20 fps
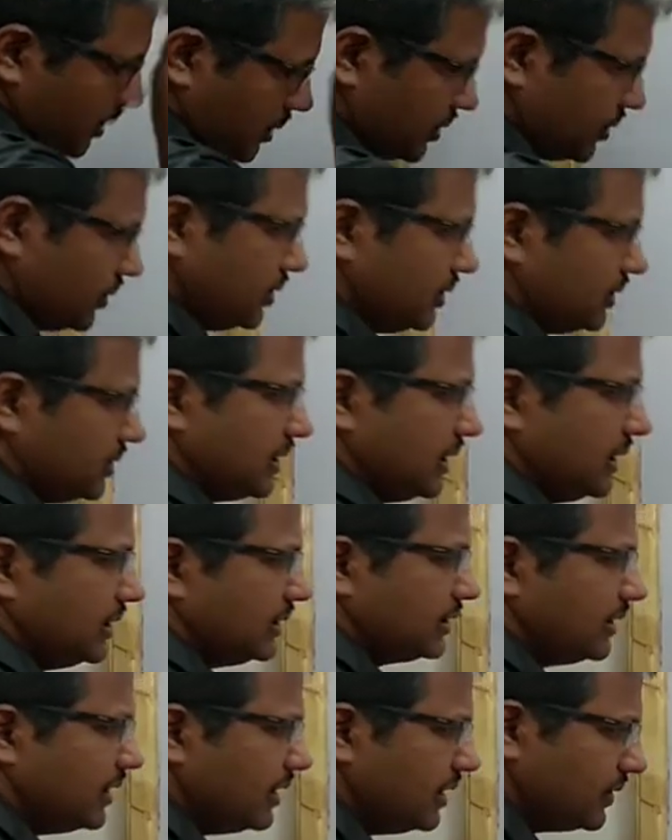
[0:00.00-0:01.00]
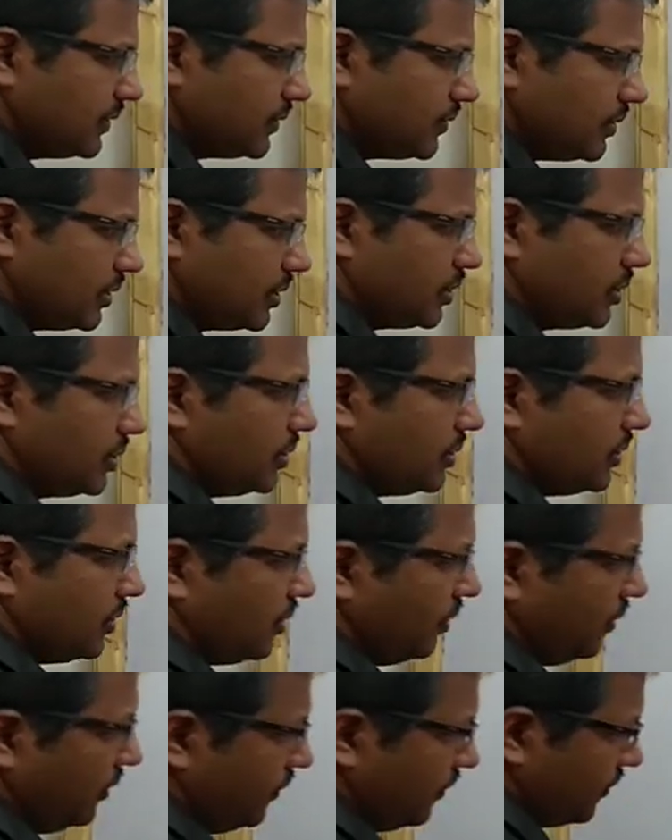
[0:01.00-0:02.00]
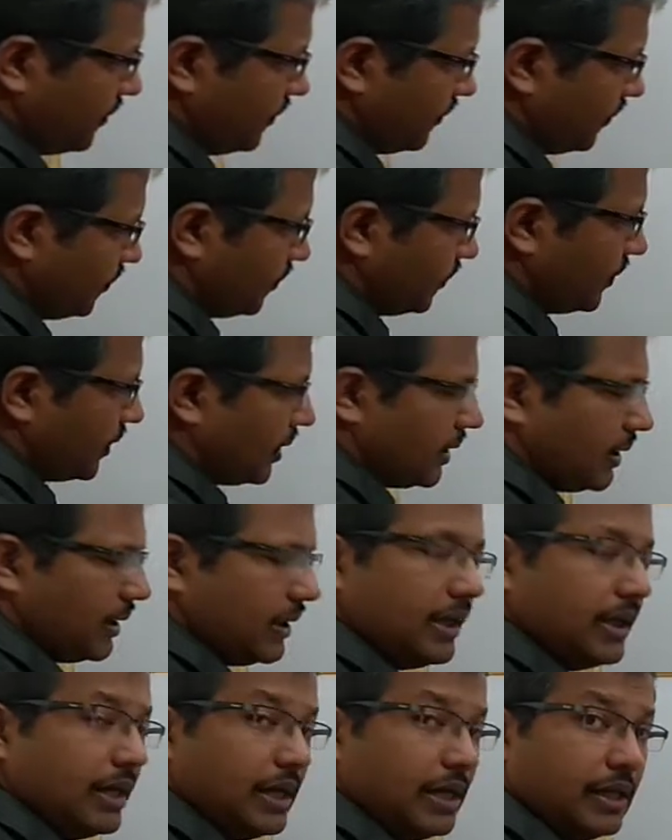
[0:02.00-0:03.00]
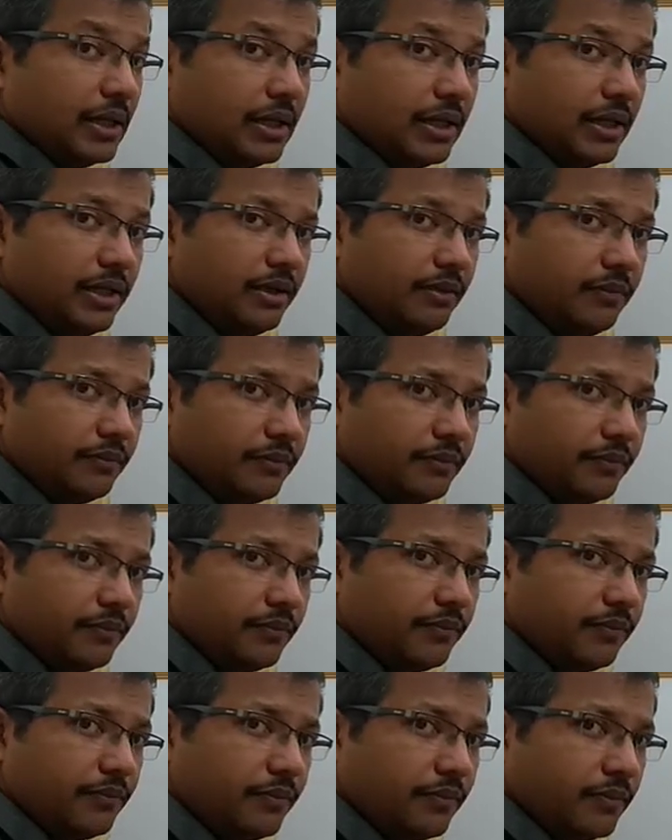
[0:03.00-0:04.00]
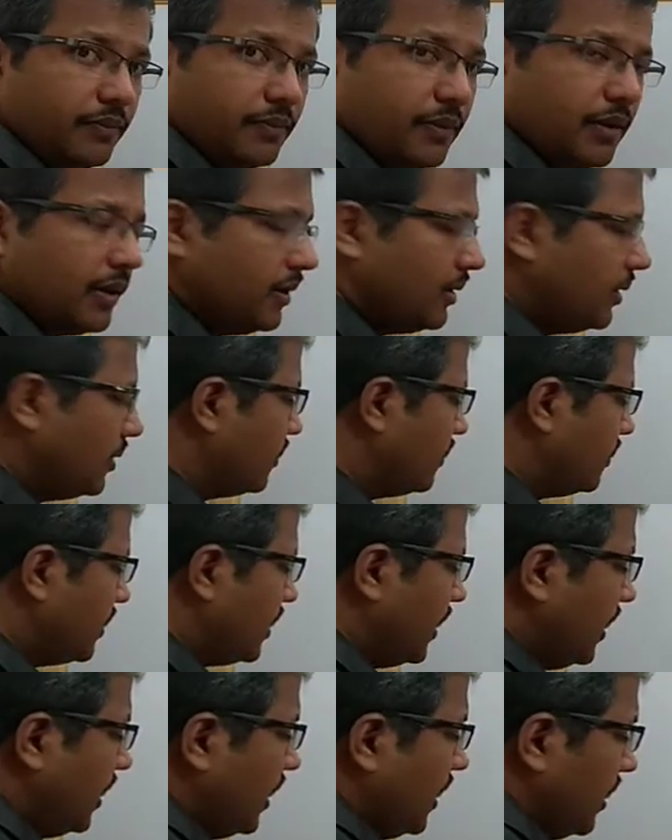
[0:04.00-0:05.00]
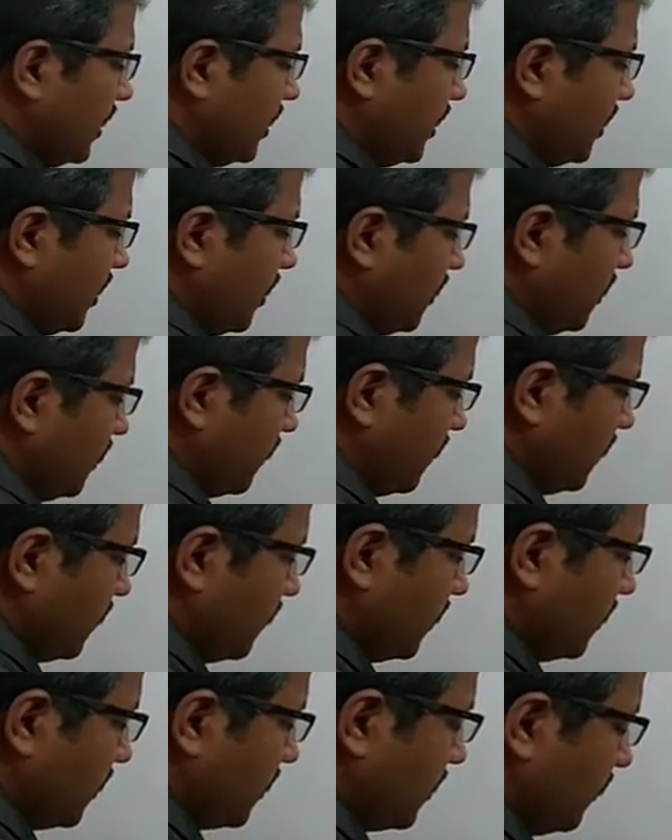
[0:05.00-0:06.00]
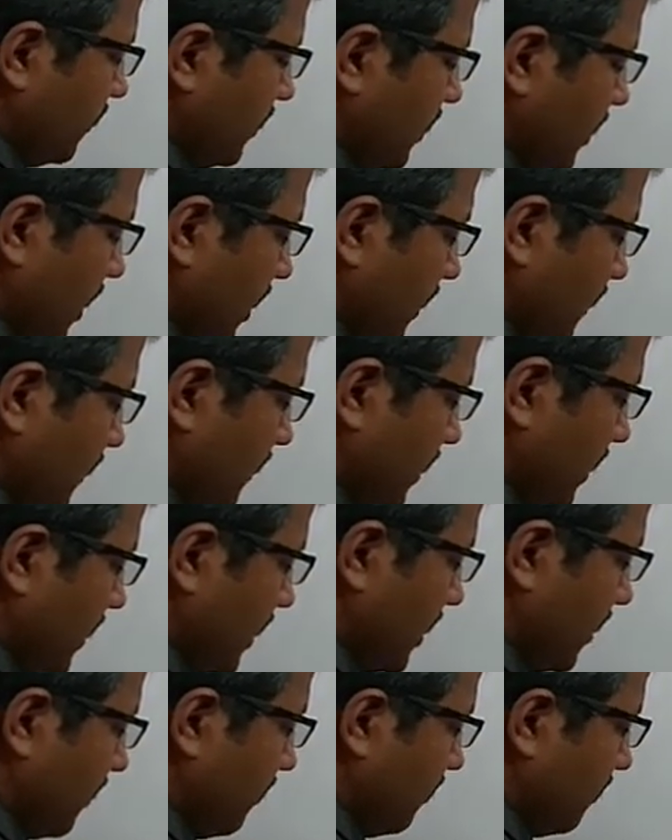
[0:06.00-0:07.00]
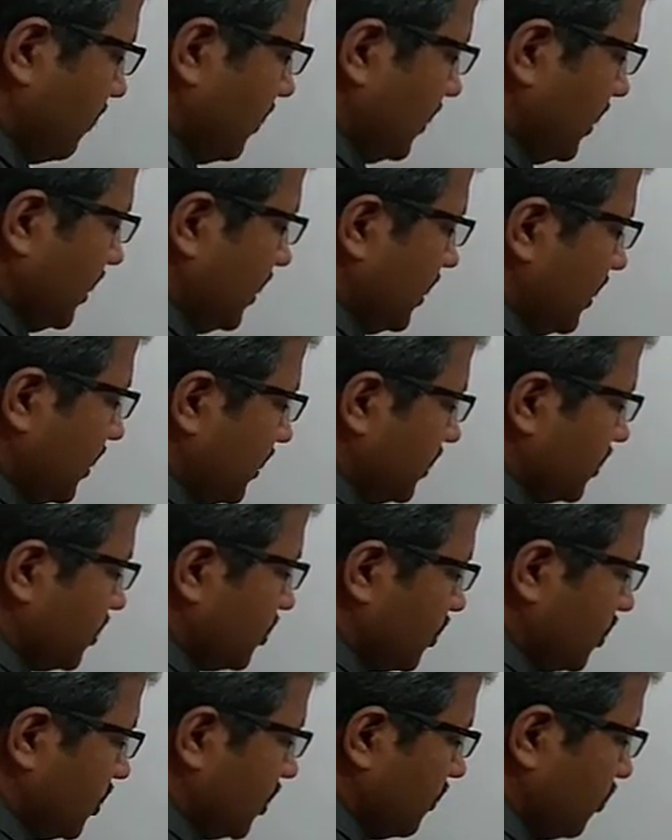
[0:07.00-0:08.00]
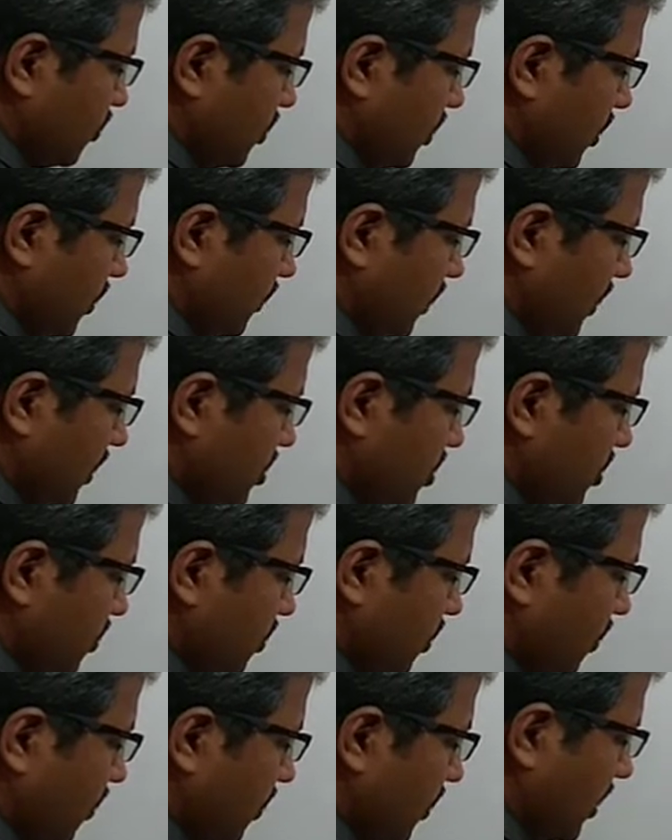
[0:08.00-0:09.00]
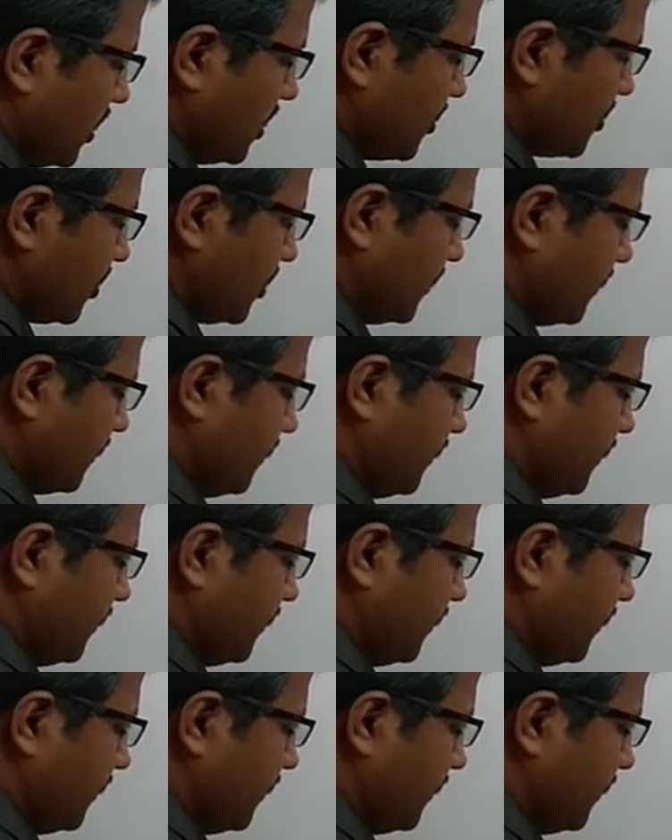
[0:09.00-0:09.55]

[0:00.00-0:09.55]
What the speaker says: So this is the structure of adenine. Okay, now we can complete the sugar molecule HOH,